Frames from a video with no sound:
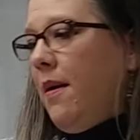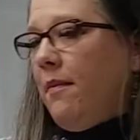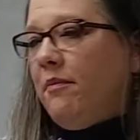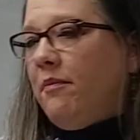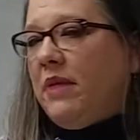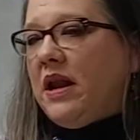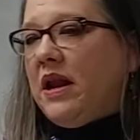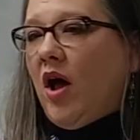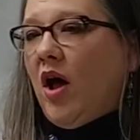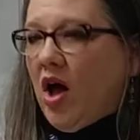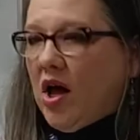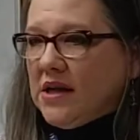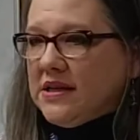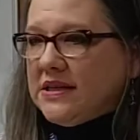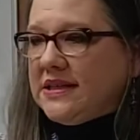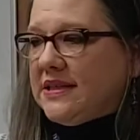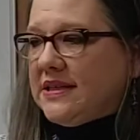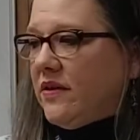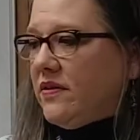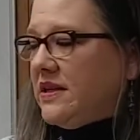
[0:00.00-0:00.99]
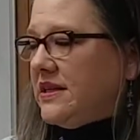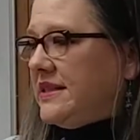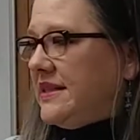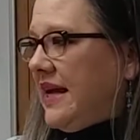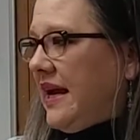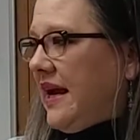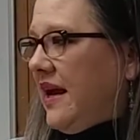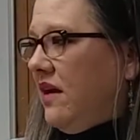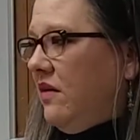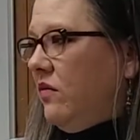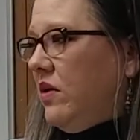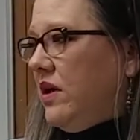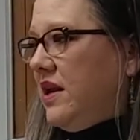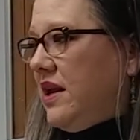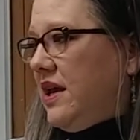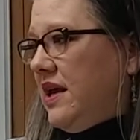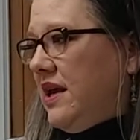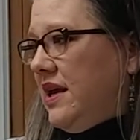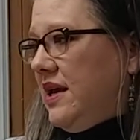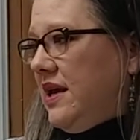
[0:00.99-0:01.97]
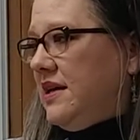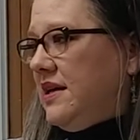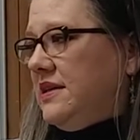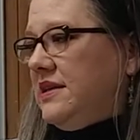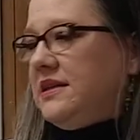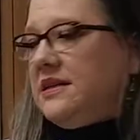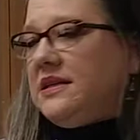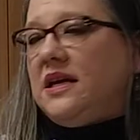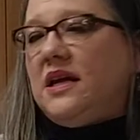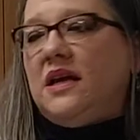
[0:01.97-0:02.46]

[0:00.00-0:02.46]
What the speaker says: But also the second one is